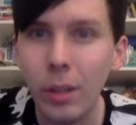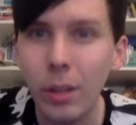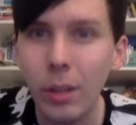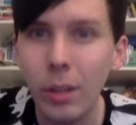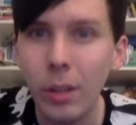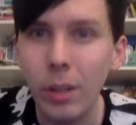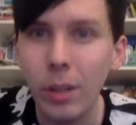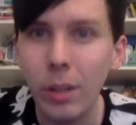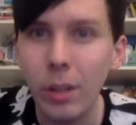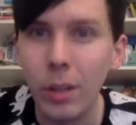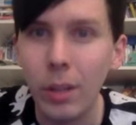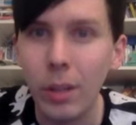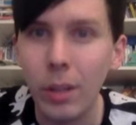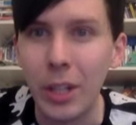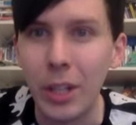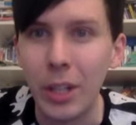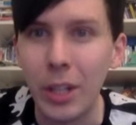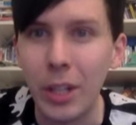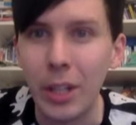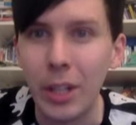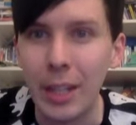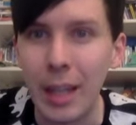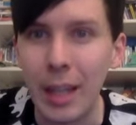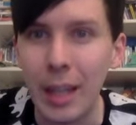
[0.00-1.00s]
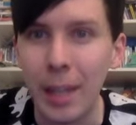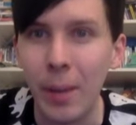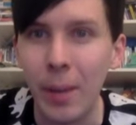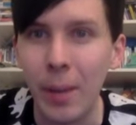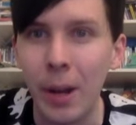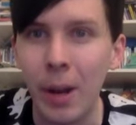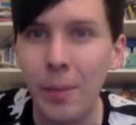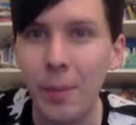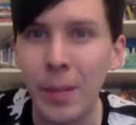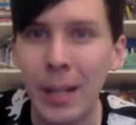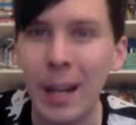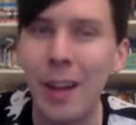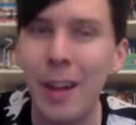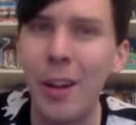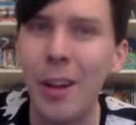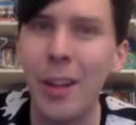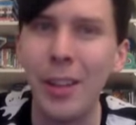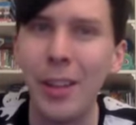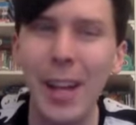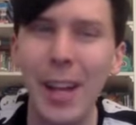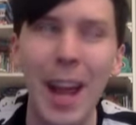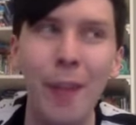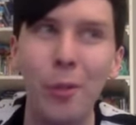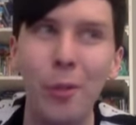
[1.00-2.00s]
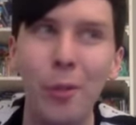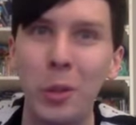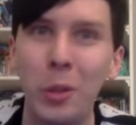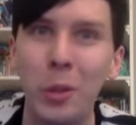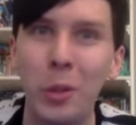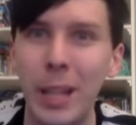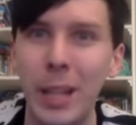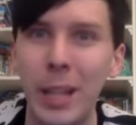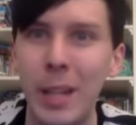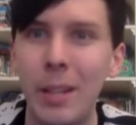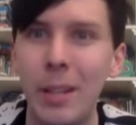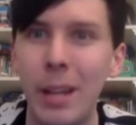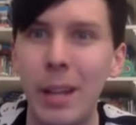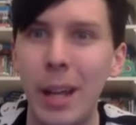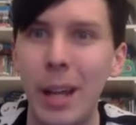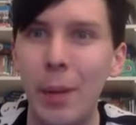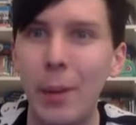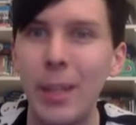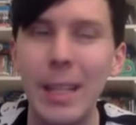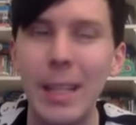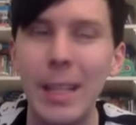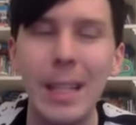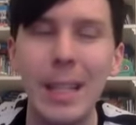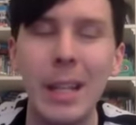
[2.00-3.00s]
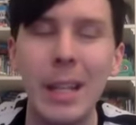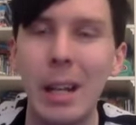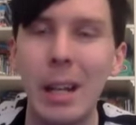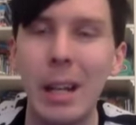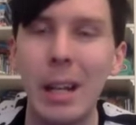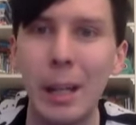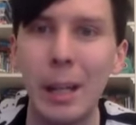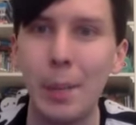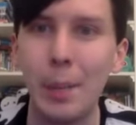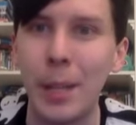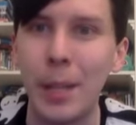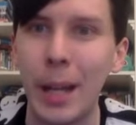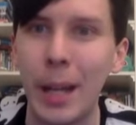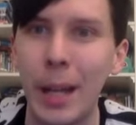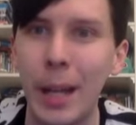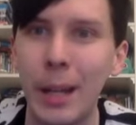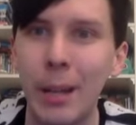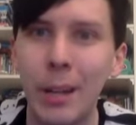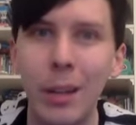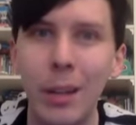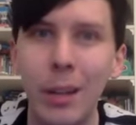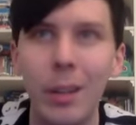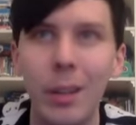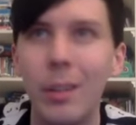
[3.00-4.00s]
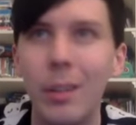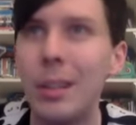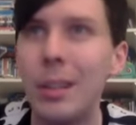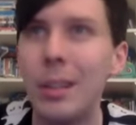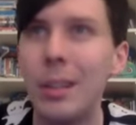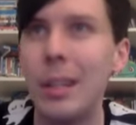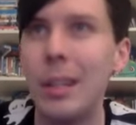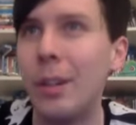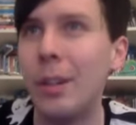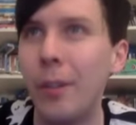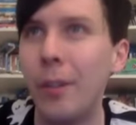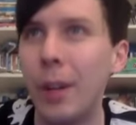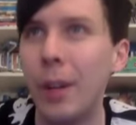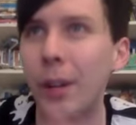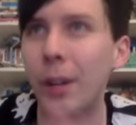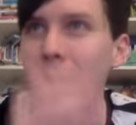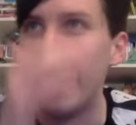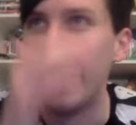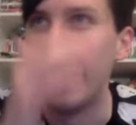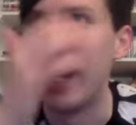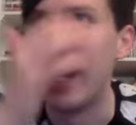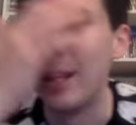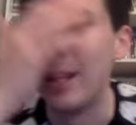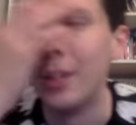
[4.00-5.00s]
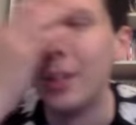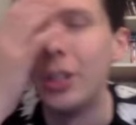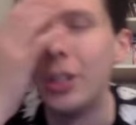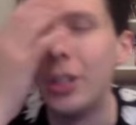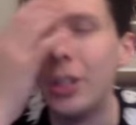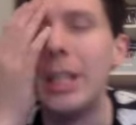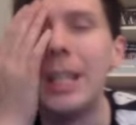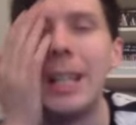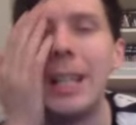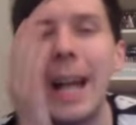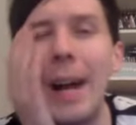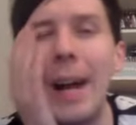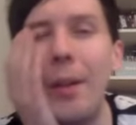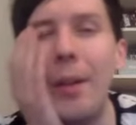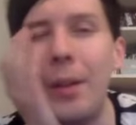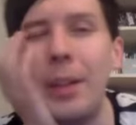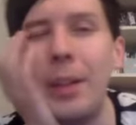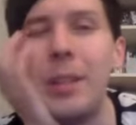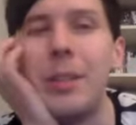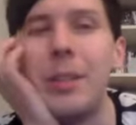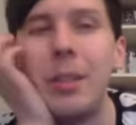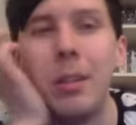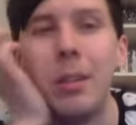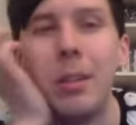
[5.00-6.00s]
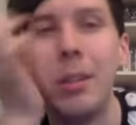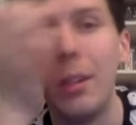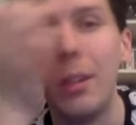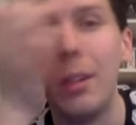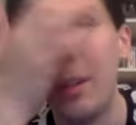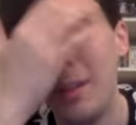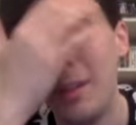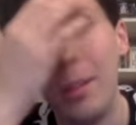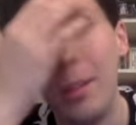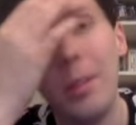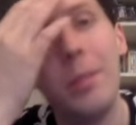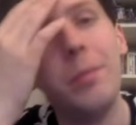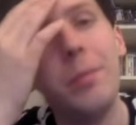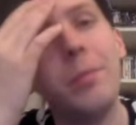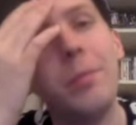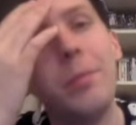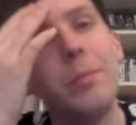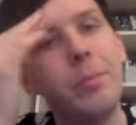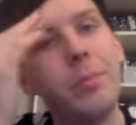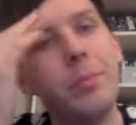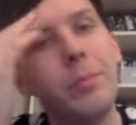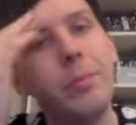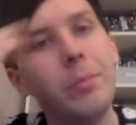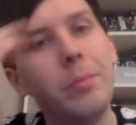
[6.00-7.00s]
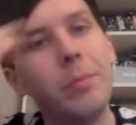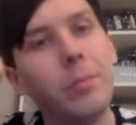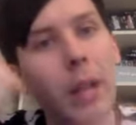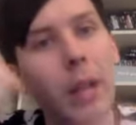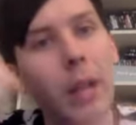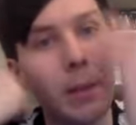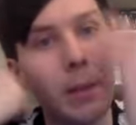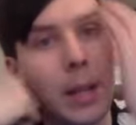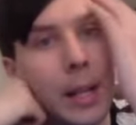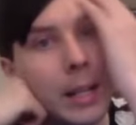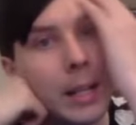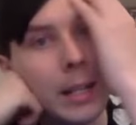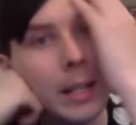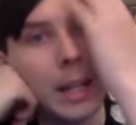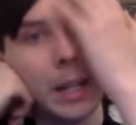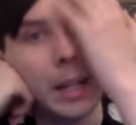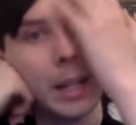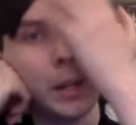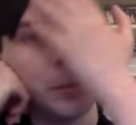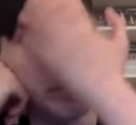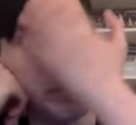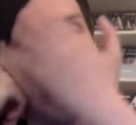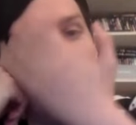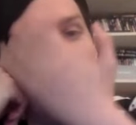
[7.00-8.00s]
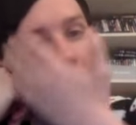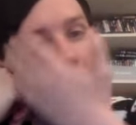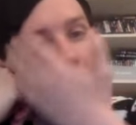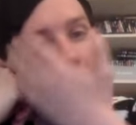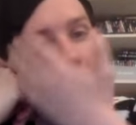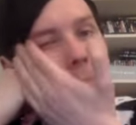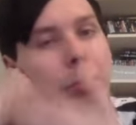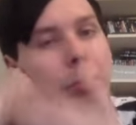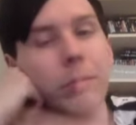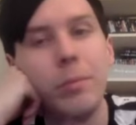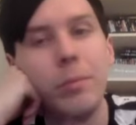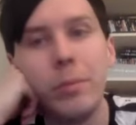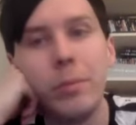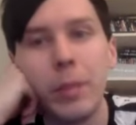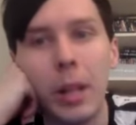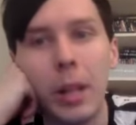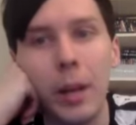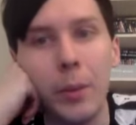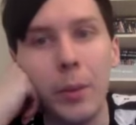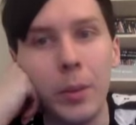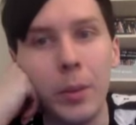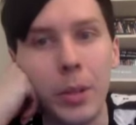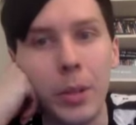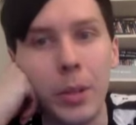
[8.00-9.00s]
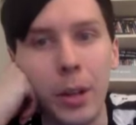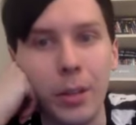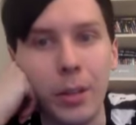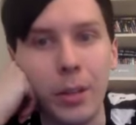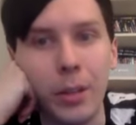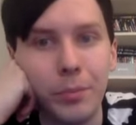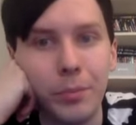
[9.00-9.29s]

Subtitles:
The Oscars finished at 6 a.m. here. I'm dead. I know it's dead today. We needed a leap day. This isn't a real day. Let's just discount this. I'm glad I stayed up, though. It was good.